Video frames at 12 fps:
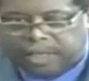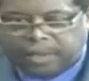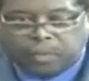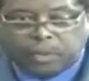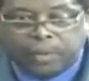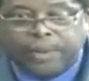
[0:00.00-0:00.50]

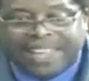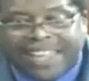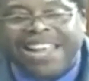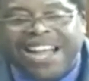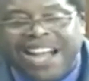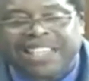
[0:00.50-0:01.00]
be the
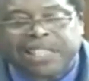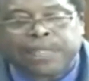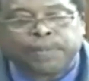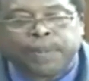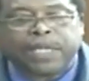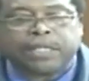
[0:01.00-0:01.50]

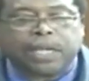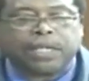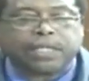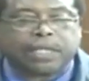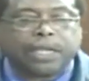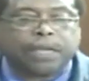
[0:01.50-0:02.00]
largest pension
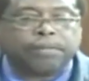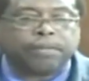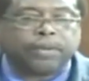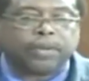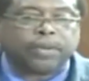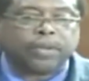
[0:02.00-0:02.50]
scheme
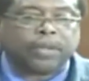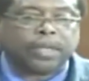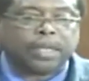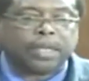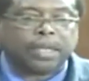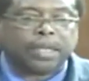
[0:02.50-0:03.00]

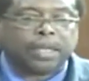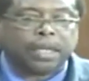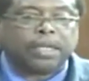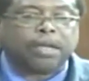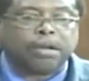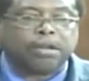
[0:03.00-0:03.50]

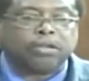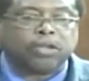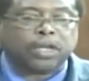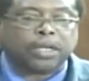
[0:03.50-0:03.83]
in the country,